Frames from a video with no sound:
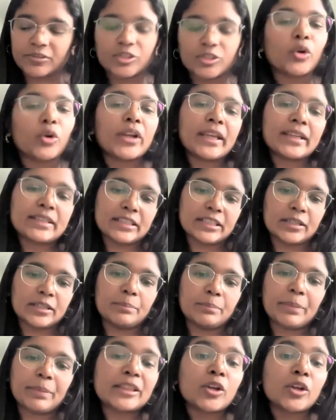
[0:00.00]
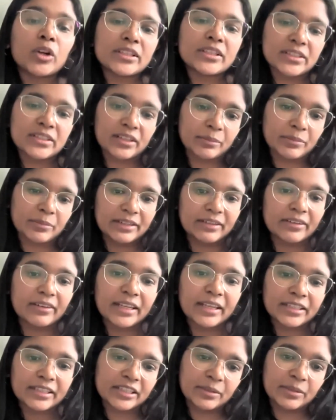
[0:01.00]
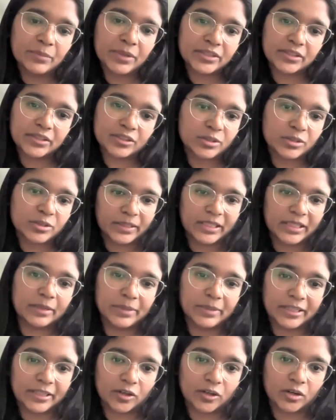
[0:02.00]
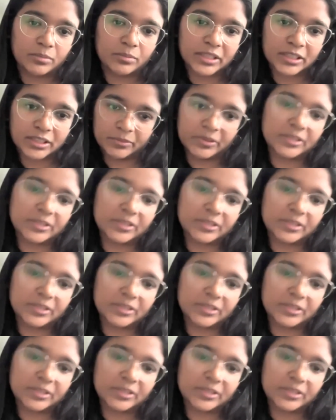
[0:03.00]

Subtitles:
donated pathology-related images to Wikimedia Commons,